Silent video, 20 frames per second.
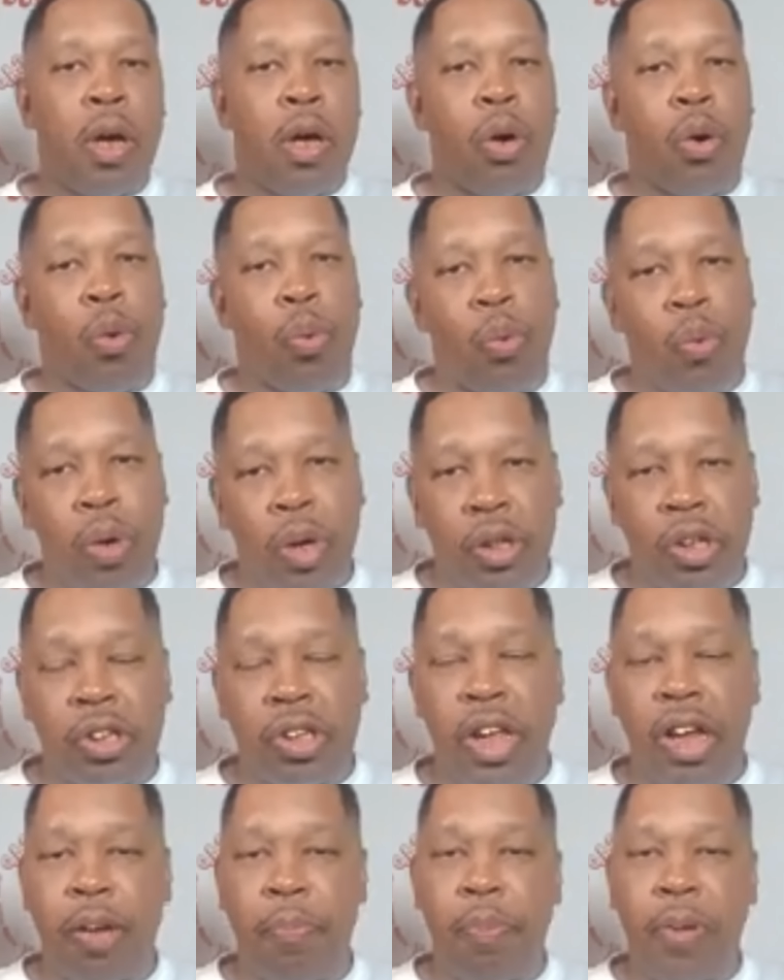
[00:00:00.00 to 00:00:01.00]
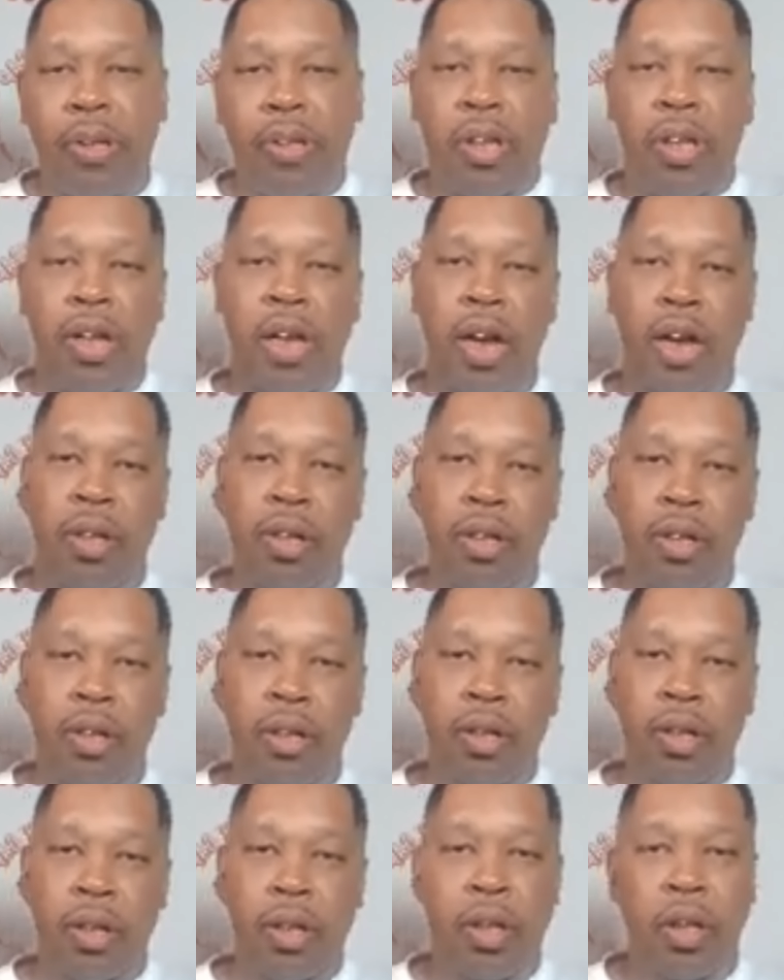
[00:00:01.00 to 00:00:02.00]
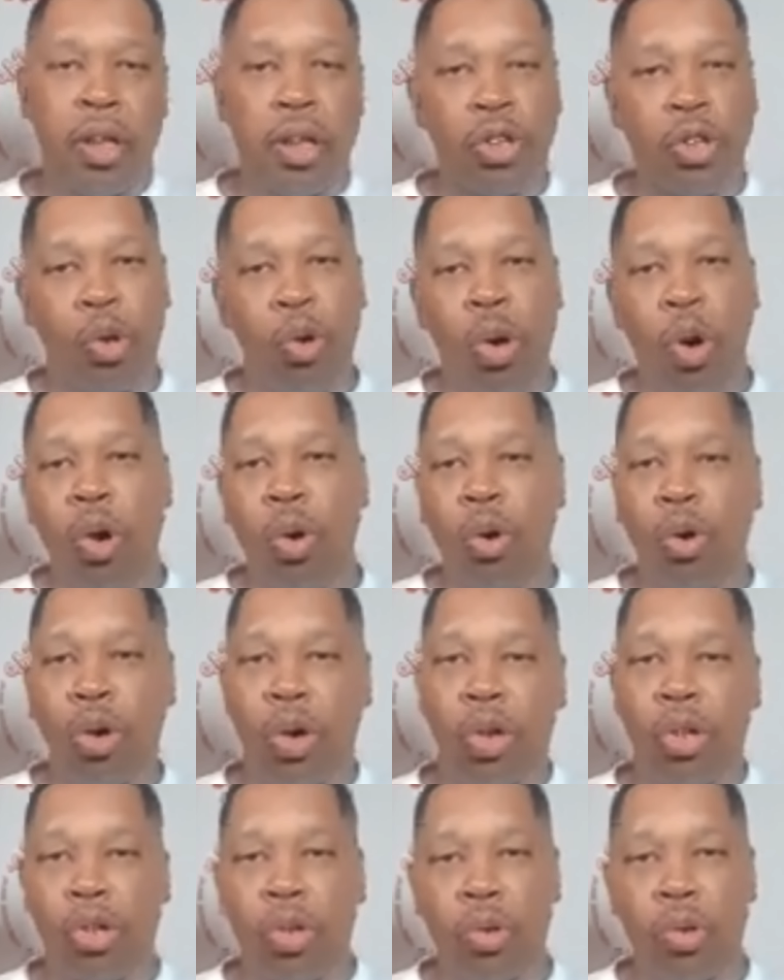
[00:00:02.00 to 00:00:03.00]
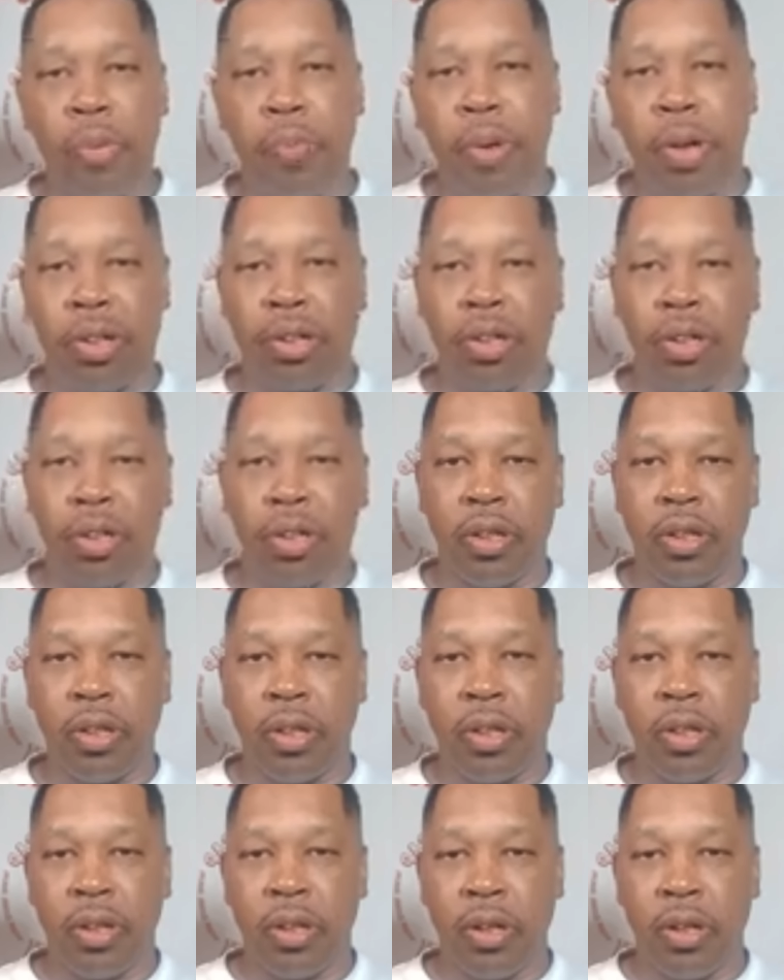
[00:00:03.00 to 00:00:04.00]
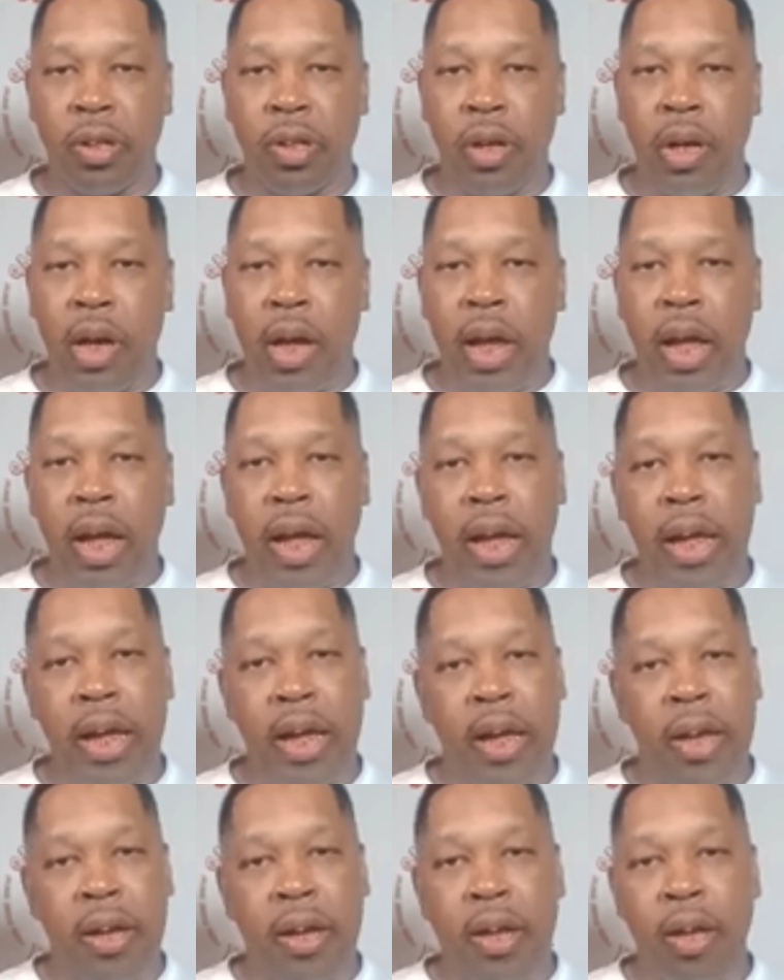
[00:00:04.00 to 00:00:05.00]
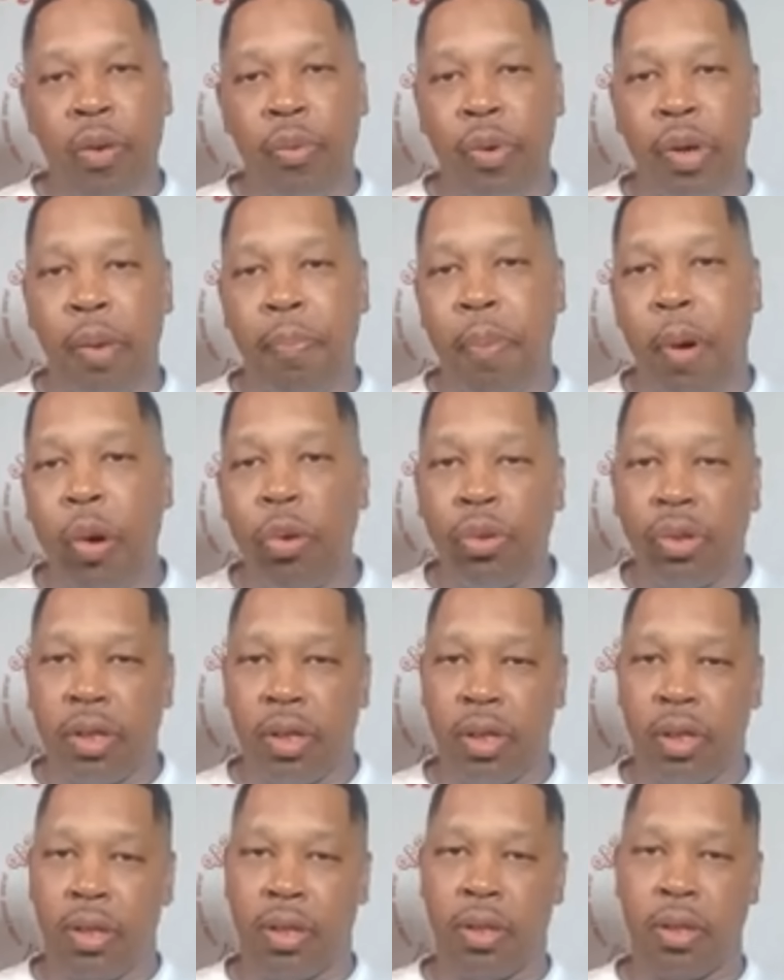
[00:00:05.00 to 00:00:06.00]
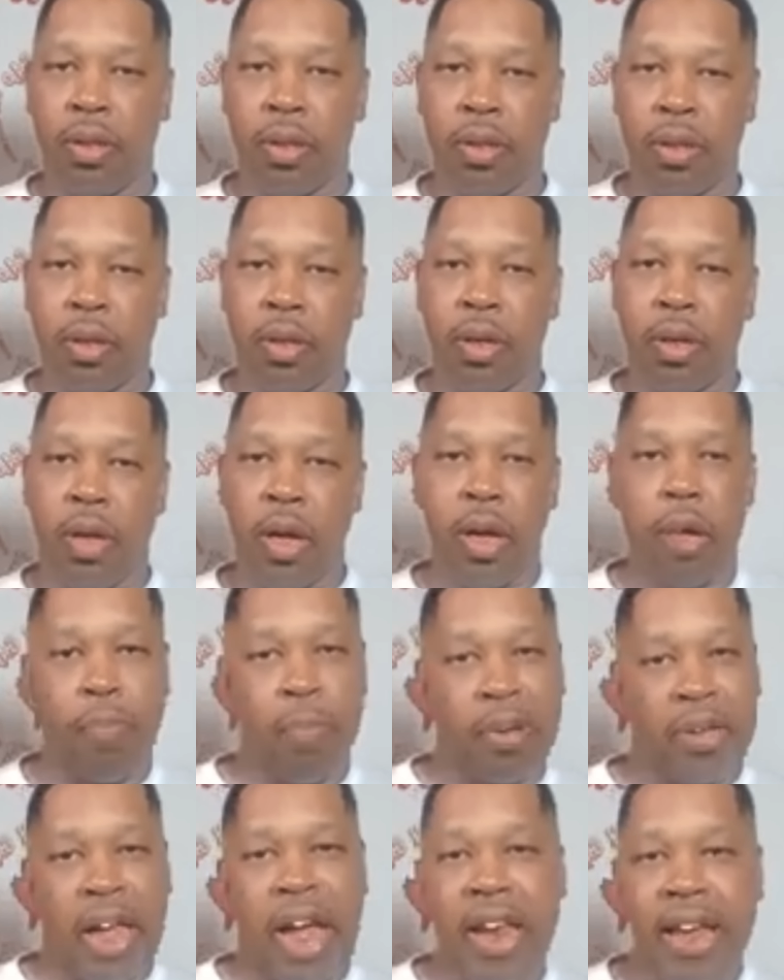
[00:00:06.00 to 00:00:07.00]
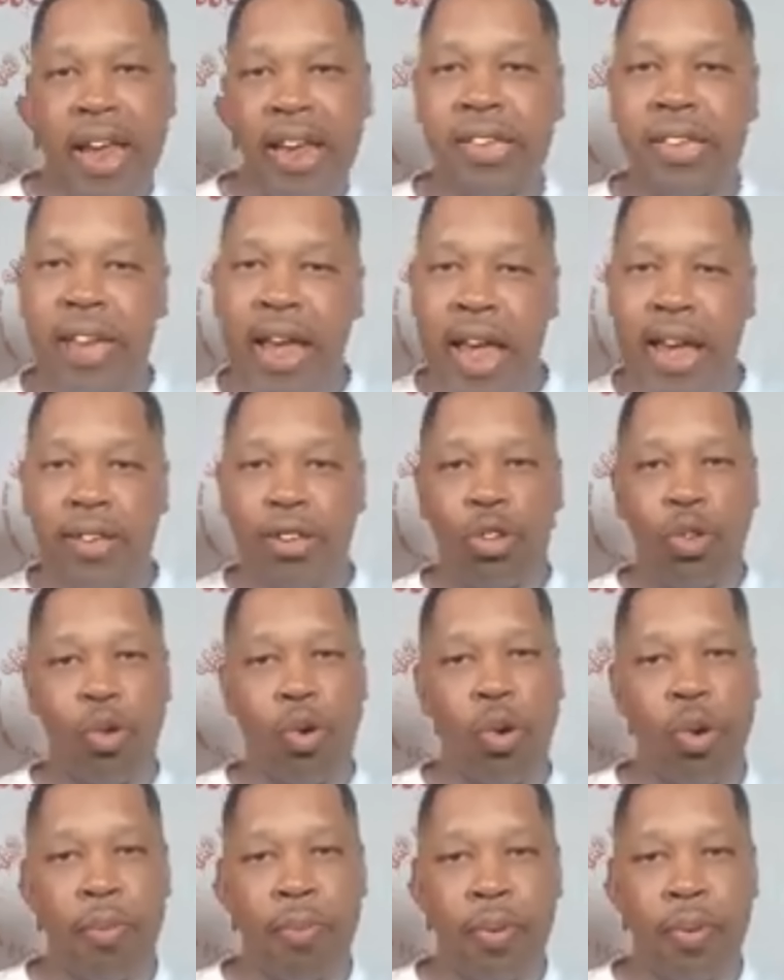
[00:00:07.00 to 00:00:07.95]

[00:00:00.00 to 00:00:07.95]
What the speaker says: we'll just take a picture together, get your homegirls on the picture, and we'll post it. And put that next to that, show them